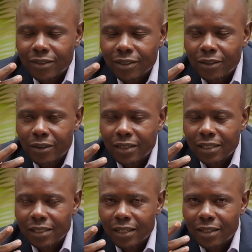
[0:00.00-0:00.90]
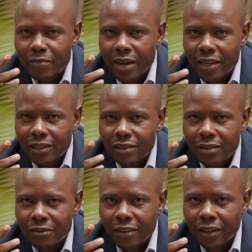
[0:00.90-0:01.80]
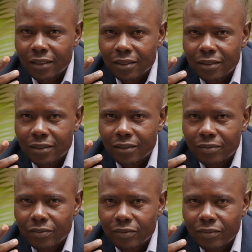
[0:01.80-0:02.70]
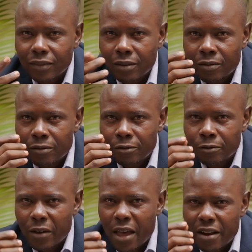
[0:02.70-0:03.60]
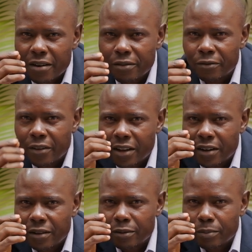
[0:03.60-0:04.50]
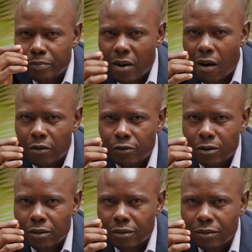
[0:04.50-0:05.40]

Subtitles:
You only see it by its effect. Very, very powerful.